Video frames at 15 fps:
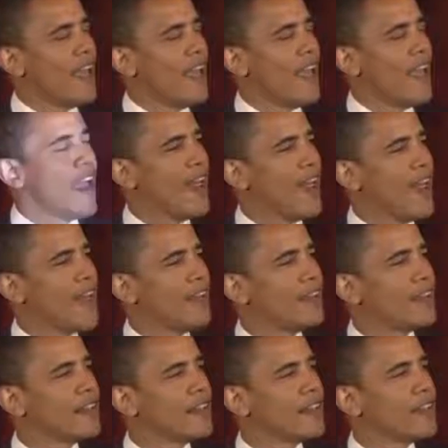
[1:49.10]

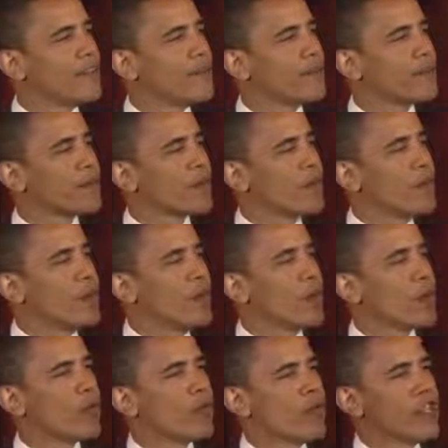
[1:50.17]
And we
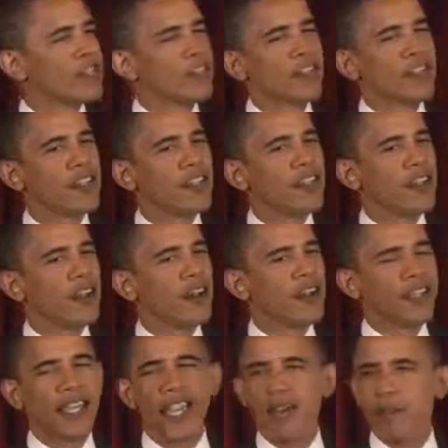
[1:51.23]
were visited on
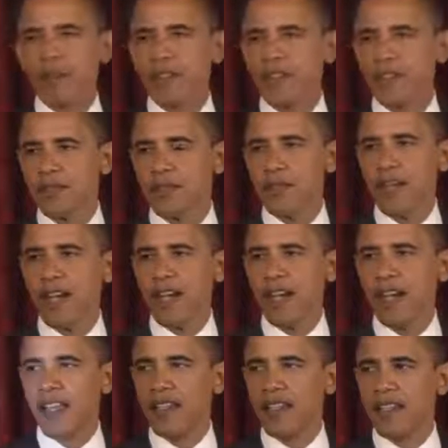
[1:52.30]
campus
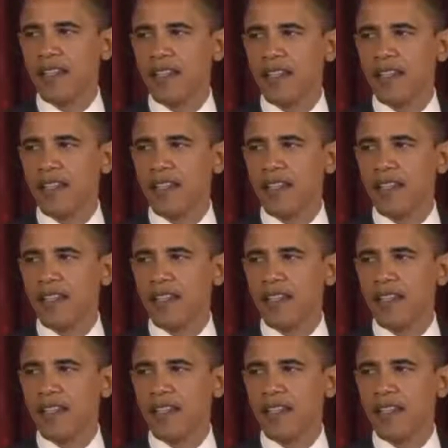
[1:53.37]
by